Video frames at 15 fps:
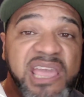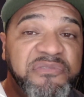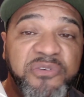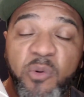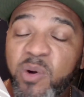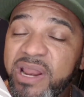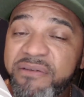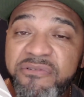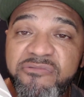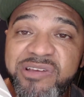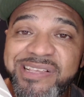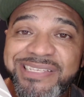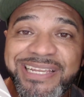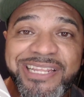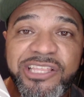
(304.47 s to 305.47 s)
if for whatever
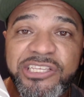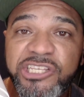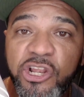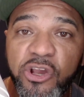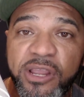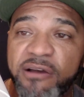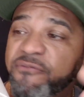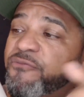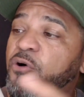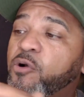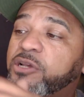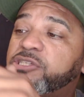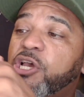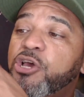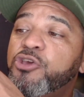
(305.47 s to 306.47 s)
reason it doesn't look on
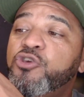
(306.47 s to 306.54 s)
focus,